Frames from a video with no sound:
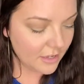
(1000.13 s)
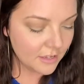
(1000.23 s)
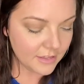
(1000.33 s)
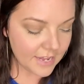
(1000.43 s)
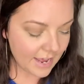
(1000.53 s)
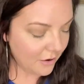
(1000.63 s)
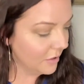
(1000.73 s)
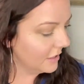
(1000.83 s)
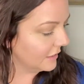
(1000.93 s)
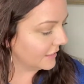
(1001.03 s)
Now,
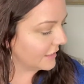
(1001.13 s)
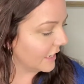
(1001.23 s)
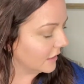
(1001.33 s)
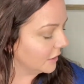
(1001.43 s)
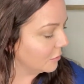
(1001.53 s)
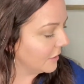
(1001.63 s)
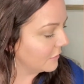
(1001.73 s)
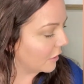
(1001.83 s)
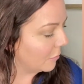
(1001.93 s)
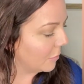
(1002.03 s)
let's take a little bit of
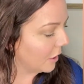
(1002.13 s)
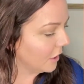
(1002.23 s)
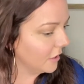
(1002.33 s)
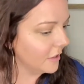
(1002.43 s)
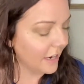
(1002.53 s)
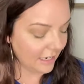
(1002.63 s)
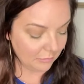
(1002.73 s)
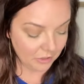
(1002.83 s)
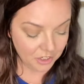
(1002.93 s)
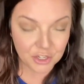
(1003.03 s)
our bird, and I'm
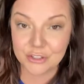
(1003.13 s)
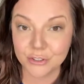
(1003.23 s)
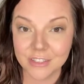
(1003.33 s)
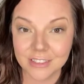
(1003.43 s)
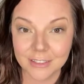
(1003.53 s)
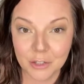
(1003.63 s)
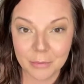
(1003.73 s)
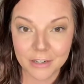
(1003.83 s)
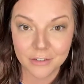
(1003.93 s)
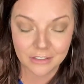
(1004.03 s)
gonna use her as a little
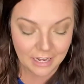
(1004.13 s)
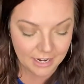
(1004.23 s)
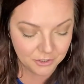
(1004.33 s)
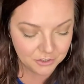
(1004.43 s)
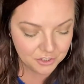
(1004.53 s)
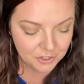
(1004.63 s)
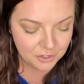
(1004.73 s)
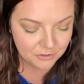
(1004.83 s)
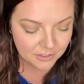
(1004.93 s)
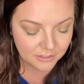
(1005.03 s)
bit of a liner
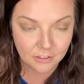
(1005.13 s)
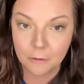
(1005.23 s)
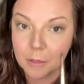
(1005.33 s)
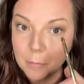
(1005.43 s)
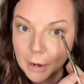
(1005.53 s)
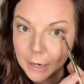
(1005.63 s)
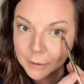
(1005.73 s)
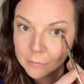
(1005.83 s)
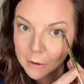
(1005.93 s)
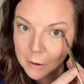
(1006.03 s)
too, just along the bottom.